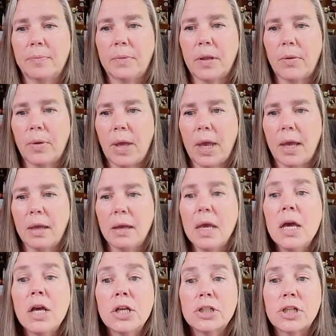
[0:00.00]
Okay,
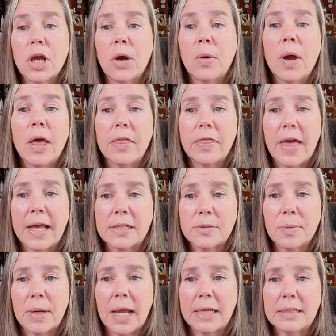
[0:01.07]
so that's
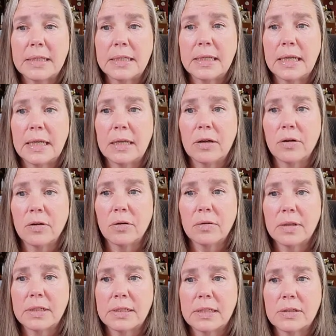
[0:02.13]
what I did here.
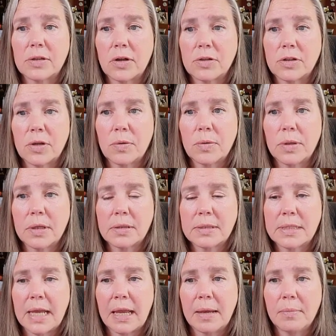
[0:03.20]
This is also the
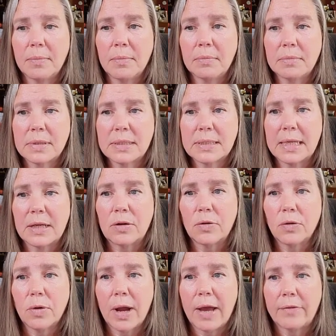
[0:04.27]
same
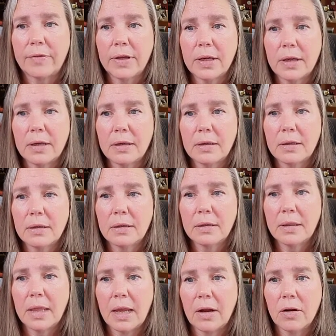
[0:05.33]
single graphic
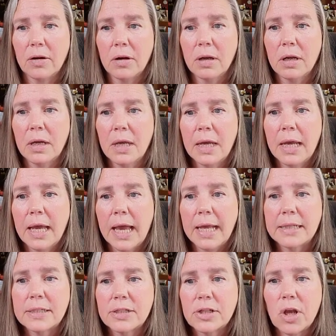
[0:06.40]
there.
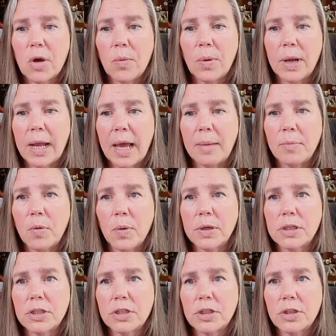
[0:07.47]
And so what I'm
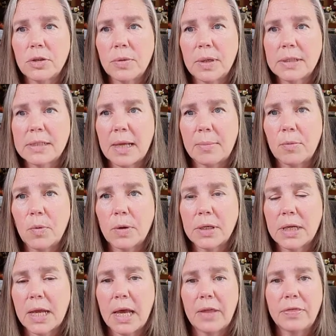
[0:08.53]
going to do is I'm going
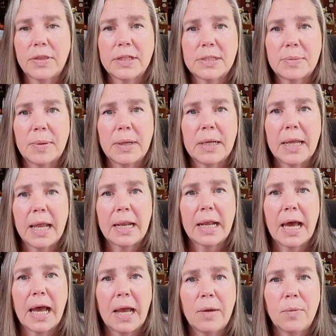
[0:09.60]
to cut this one, and
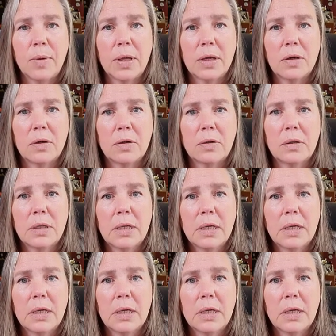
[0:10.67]
I will,